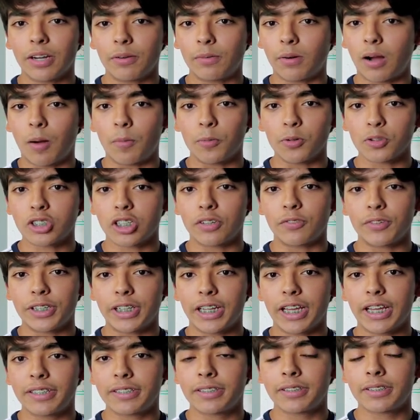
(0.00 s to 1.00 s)
almost every
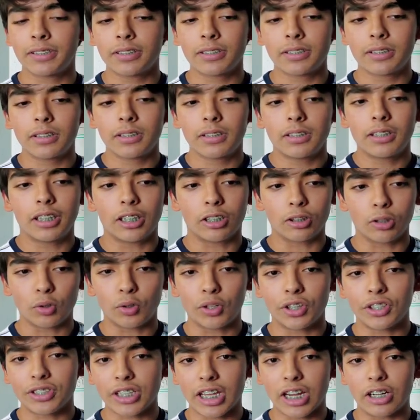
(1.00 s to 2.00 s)
day,
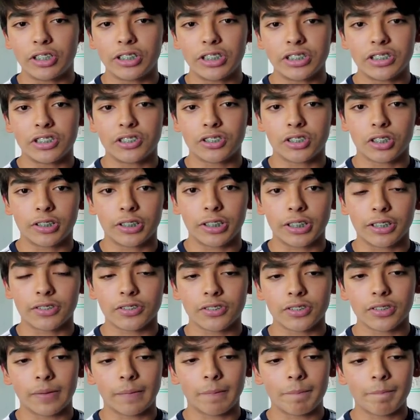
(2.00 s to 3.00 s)
including Saturdays and
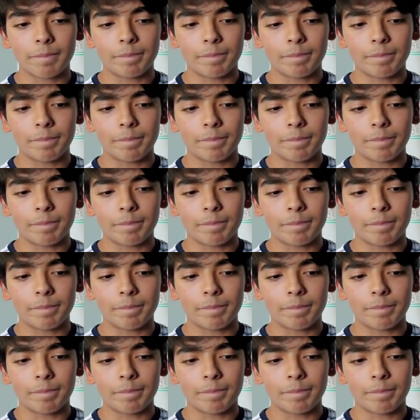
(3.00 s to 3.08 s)
Sundays.